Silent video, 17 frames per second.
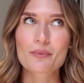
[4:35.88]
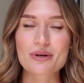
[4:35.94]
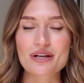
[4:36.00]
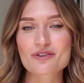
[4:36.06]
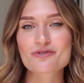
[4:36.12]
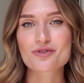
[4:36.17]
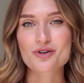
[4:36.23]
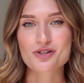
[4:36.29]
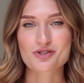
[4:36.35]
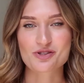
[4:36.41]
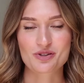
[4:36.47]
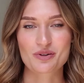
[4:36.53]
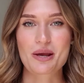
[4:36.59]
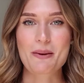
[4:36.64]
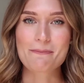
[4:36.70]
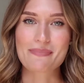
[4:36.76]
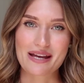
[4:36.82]
We
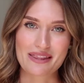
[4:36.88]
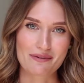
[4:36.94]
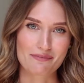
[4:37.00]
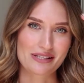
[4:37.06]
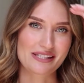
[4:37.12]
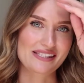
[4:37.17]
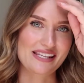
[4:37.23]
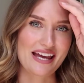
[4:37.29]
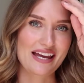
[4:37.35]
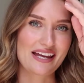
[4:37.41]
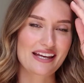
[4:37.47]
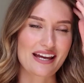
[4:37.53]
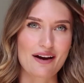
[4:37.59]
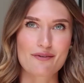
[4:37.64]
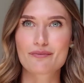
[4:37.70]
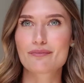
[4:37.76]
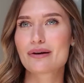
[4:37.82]
unfortunately made the mistake
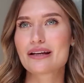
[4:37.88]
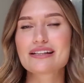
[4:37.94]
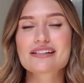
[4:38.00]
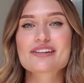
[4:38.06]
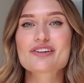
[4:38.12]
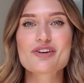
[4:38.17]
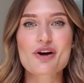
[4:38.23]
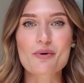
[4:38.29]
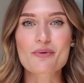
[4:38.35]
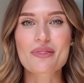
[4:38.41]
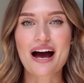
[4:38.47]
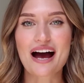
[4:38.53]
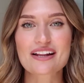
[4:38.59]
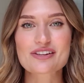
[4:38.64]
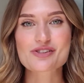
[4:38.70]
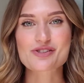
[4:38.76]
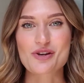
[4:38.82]
and we didn't know
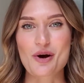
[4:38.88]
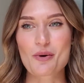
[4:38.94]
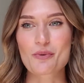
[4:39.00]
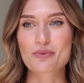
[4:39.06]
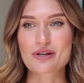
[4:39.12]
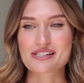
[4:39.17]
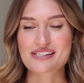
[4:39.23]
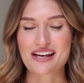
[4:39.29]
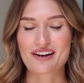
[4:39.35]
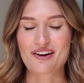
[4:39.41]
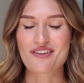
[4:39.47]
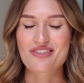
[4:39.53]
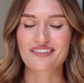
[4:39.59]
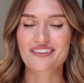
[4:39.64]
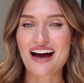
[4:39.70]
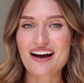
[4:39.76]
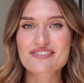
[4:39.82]
that, so we sat on
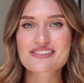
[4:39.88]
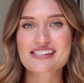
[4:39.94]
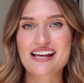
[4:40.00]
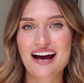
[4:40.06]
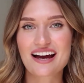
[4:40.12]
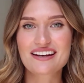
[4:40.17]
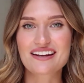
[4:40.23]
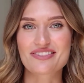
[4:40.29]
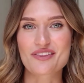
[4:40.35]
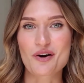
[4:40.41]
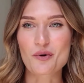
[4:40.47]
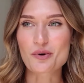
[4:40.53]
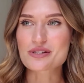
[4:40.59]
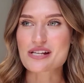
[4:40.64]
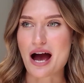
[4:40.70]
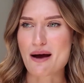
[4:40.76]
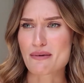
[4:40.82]
the left side, and the
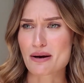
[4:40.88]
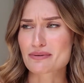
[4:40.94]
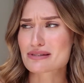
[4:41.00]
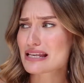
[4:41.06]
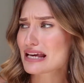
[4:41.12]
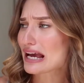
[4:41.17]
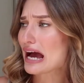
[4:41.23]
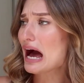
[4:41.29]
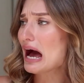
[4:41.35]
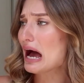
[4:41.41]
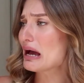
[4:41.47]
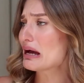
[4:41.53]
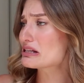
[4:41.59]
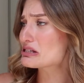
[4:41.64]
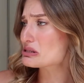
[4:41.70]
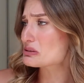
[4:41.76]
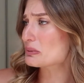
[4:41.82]
whole time I was like,
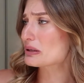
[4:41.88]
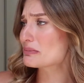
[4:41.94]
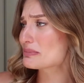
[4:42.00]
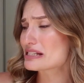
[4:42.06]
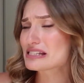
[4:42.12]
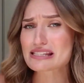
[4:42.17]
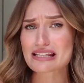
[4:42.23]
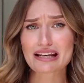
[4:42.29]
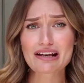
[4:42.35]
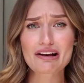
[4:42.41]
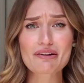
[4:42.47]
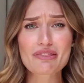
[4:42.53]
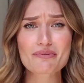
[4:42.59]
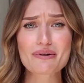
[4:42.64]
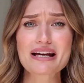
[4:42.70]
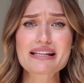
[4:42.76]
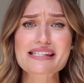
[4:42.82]
I just want to be sitting on
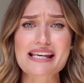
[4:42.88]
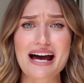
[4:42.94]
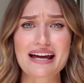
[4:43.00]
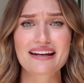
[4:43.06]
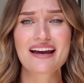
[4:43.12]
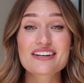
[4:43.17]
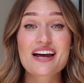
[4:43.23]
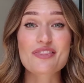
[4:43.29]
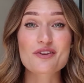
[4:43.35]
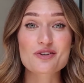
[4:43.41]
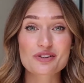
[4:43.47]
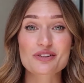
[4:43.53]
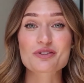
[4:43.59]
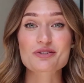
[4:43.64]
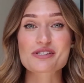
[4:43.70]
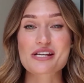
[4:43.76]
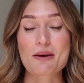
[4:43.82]
the right side. Another
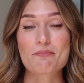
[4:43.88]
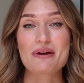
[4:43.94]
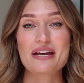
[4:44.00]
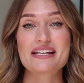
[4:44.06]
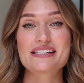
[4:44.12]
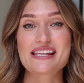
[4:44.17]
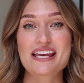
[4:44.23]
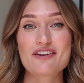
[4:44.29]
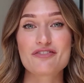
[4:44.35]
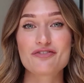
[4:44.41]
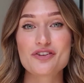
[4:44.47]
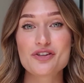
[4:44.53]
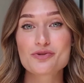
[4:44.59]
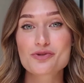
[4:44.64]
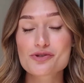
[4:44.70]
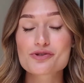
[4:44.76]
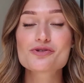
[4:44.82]
little tip is, if
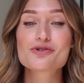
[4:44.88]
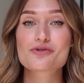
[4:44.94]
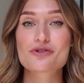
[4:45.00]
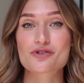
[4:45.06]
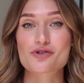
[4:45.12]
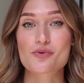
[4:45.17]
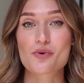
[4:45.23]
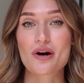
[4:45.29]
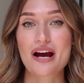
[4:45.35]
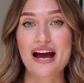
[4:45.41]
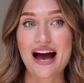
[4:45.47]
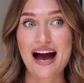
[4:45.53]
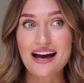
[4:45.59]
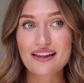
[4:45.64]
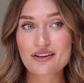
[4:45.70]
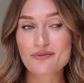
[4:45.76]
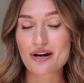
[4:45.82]
you do the tour, I
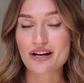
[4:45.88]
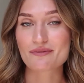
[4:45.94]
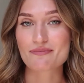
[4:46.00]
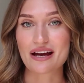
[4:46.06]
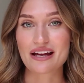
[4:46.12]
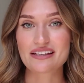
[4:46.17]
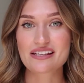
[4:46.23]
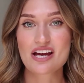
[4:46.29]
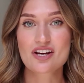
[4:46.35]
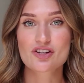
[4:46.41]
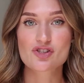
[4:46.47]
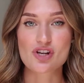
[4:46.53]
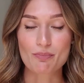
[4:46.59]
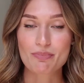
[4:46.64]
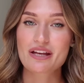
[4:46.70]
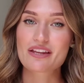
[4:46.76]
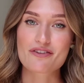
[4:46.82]
highly recommend
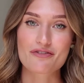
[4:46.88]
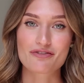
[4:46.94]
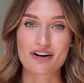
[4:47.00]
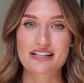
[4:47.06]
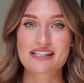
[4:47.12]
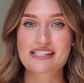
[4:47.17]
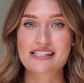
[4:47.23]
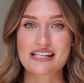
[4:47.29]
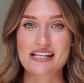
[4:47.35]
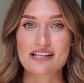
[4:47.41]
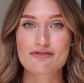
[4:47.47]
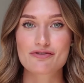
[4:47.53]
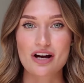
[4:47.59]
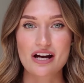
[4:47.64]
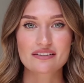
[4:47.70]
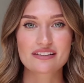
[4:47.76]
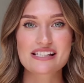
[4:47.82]
jumping in the front seat
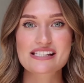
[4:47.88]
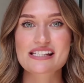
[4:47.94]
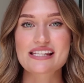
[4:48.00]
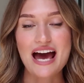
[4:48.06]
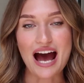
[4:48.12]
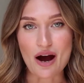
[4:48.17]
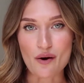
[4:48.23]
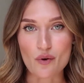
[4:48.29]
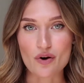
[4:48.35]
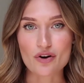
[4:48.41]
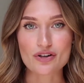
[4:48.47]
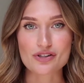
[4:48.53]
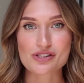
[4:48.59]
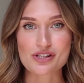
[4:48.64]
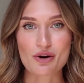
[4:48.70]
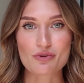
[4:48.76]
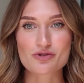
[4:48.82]
for at least an hour or
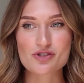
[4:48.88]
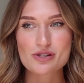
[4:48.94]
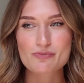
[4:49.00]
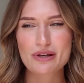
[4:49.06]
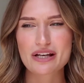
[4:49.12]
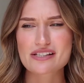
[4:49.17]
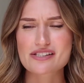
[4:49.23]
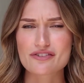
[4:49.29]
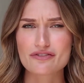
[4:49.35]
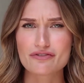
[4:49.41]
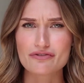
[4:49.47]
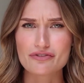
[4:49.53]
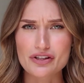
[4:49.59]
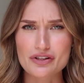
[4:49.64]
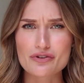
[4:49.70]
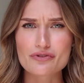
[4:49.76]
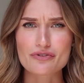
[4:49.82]
so, just because the
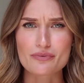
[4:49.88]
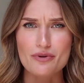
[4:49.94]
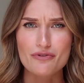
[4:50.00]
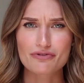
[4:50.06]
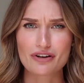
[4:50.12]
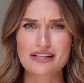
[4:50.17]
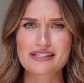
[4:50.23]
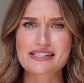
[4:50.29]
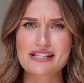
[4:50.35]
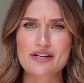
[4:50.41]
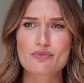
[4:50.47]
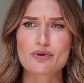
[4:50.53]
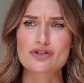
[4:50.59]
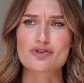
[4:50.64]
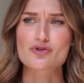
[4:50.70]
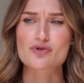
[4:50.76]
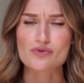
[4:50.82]
view from the front seat
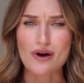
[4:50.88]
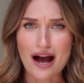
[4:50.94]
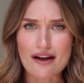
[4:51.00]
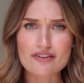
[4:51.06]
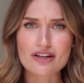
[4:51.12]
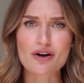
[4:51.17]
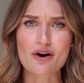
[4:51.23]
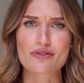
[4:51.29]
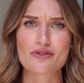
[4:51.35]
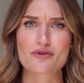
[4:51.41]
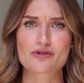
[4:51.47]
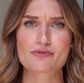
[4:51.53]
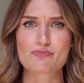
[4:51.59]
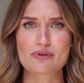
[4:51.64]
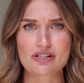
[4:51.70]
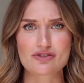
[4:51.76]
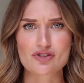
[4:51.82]
when you're driving on those
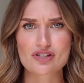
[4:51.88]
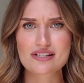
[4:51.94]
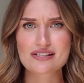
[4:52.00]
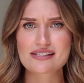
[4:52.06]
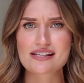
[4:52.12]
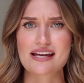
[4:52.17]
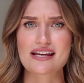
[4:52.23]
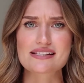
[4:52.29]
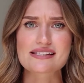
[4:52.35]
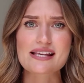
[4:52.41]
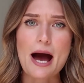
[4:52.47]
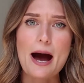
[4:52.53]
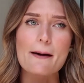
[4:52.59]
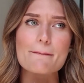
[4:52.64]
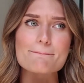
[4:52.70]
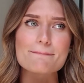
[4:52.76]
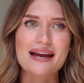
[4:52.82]
beaches is
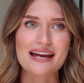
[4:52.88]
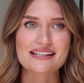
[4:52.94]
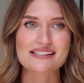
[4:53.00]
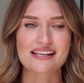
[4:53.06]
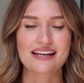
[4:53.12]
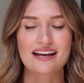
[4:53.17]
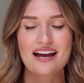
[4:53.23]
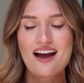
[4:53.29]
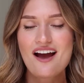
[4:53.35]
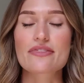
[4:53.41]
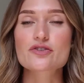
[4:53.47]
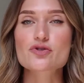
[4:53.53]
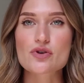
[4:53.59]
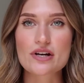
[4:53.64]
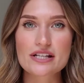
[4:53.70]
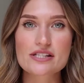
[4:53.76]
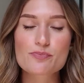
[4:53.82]
amazing. The
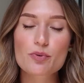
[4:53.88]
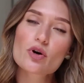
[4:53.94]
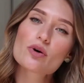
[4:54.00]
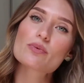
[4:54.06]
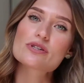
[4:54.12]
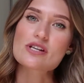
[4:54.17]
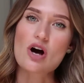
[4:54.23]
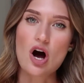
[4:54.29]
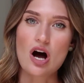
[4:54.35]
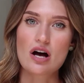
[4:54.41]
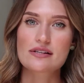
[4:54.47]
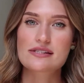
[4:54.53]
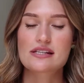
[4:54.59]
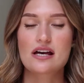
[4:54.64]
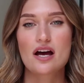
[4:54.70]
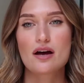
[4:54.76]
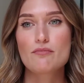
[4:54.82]
transport was
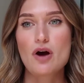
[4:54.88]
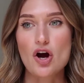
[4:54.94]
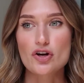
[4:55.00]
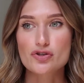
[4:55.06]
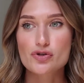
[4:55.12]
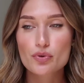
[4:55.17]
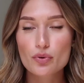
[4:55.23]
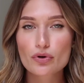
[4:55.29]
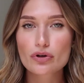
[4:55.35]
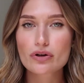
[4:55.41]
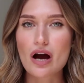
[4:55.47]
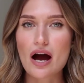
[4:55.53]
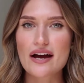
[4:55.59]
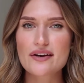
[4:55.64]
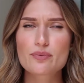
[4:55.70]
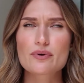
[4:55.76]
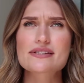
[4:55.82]
awesome. Our tour
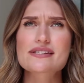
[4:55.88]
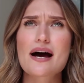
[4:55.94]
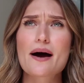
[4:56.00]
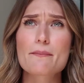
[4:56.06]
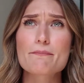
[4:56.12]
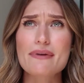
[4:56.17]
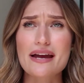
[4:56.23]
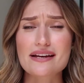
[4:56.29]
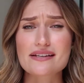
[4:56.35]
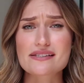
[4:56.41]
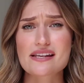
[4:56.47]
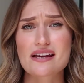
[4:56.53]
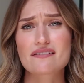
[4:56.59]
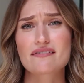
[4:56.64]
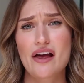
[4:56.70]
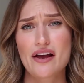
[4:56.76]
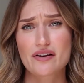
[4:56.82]
guide was
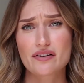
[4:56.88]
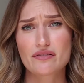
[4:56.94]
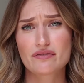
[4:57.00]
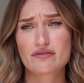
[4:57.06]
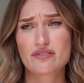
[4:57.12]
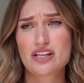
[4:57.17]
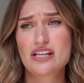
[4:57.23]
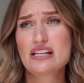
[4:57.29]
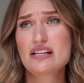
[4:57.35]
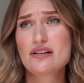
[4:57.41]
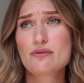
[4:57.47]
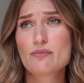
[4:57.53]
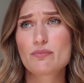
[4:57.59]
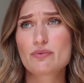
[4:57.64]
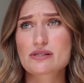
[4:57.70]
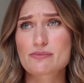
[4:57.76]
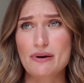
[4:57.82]
amazing. Like,
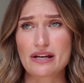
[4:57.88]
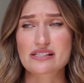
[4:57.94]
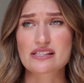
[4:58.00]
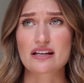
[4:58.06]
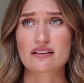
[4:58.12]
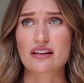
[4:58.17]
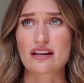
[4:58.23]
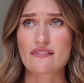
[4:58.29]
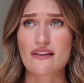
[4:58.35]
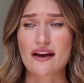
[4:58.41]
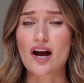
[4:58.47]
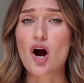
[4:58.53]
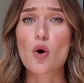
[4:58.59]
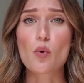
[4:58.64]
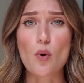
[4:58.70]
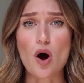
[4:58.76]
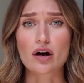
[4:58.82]
he was basically like
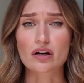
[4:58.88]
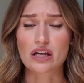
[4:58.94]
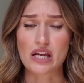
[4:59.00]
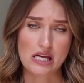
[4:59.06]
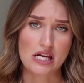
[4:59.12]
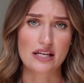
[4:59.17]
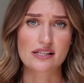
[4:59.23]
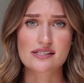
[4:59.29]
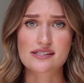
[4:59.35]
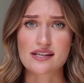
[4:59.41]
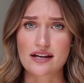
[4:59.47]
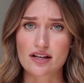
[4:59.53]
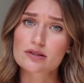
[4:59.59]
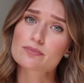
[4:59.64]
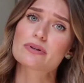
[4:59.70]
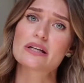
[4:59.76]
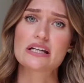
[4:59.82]
a walking
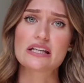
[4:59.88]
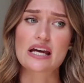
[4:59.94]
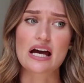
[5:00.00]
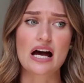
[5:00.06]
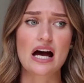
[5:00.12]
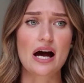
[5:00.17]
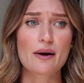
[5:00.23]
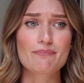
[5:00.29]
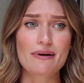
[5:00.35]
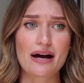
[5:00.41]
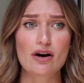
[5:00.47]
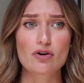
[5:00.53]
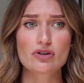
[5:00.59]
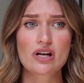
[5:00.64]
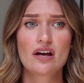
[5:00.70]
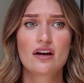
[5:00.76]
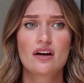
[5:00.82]
encyclopedia
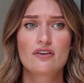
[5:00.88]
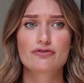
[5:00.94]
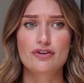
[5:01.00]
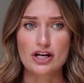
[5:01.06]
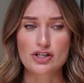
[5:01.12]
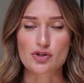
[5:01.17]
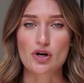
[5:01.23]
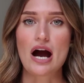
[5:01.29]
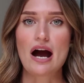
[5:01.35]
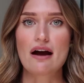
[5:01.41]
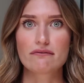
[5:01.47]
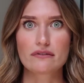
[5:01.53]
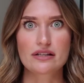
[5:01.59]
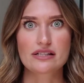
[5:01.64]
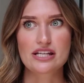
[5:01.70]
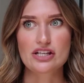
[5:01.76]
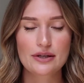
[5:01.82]
about Fraser
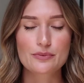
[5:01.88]
Island.